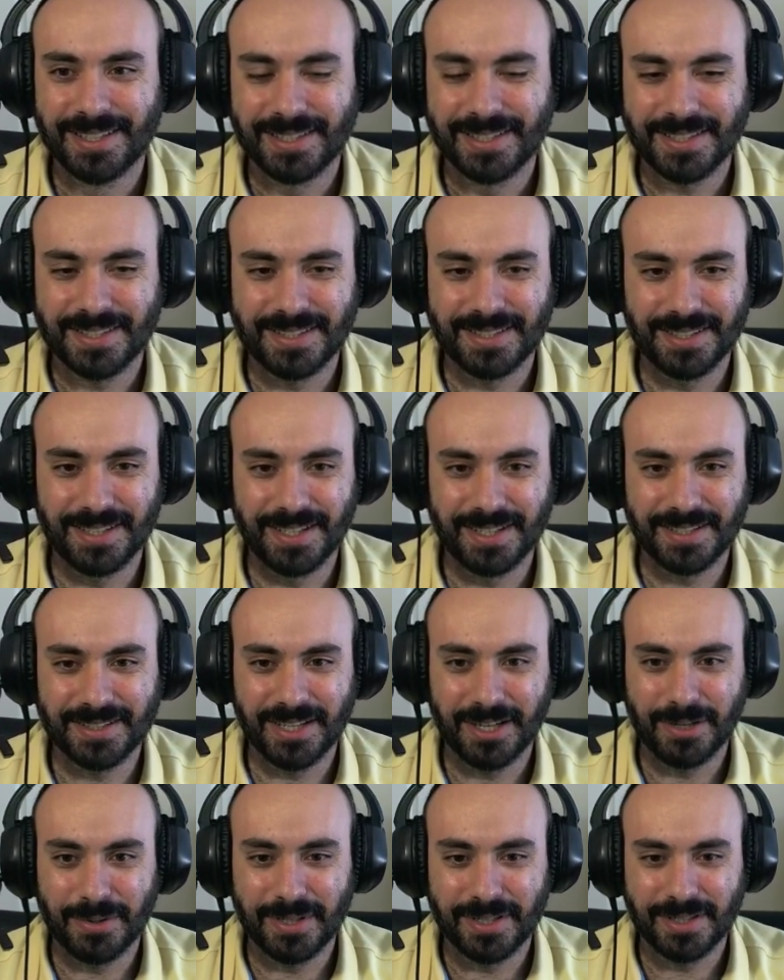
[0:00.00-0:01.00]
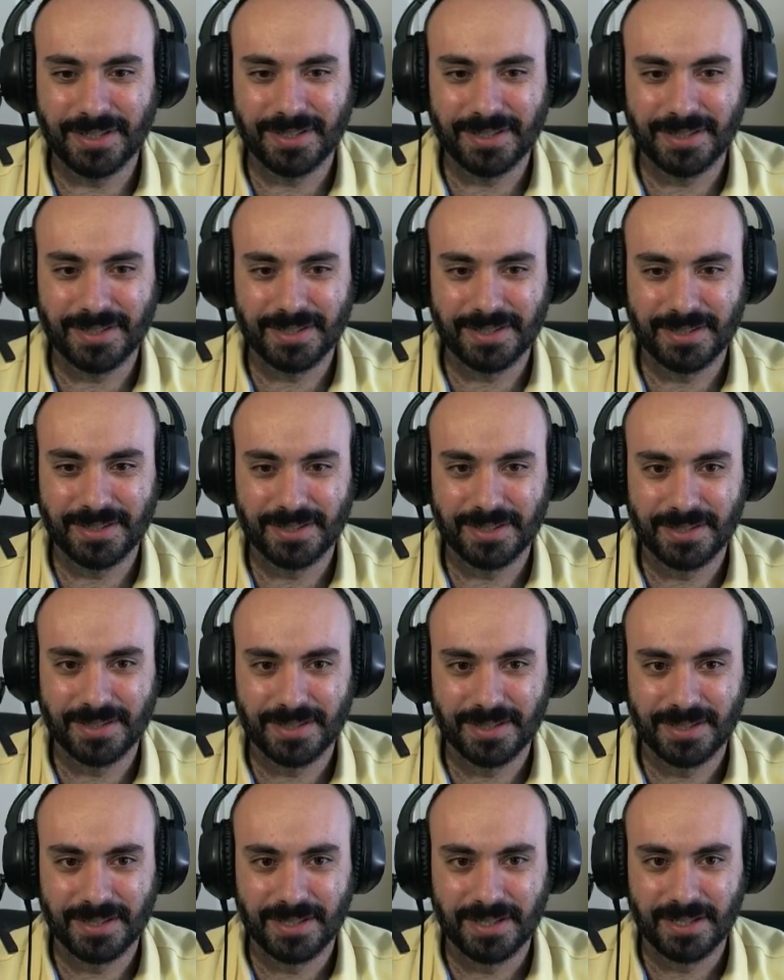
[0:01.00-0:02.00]
Still ongoing.
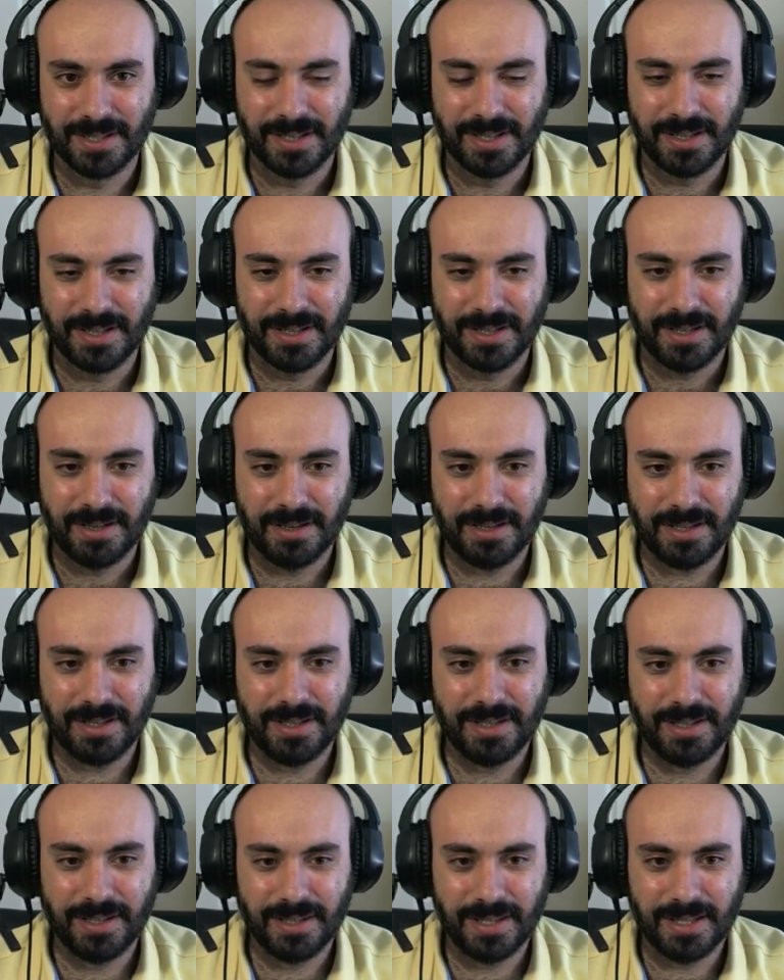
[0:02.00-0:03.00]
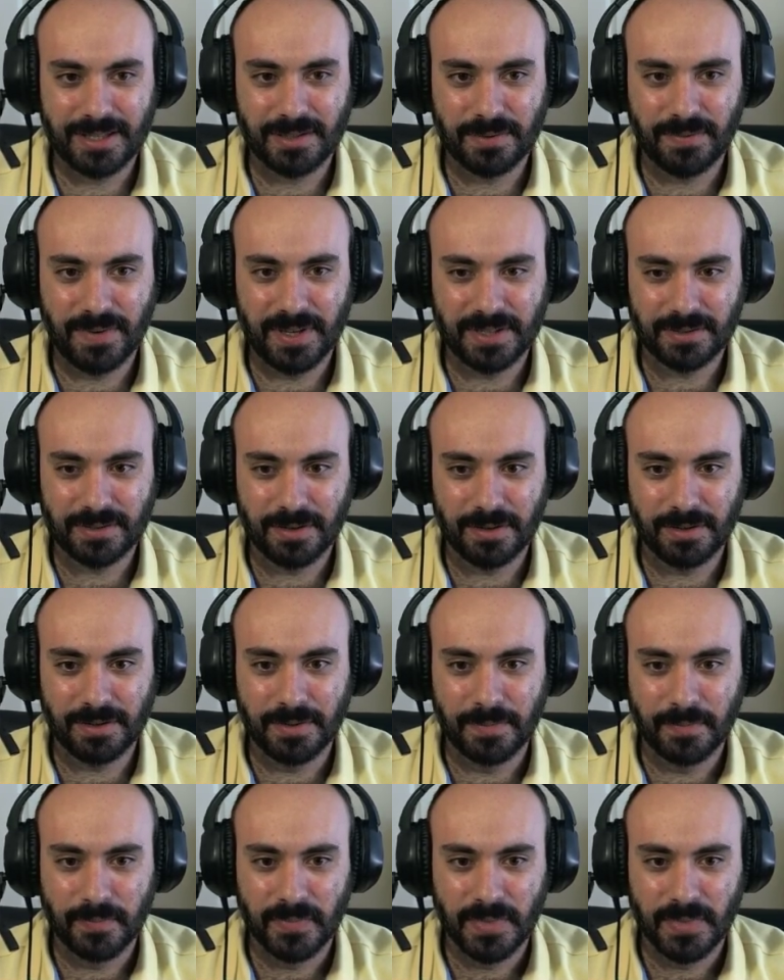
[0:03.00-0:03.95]
Hey, that's a fun card.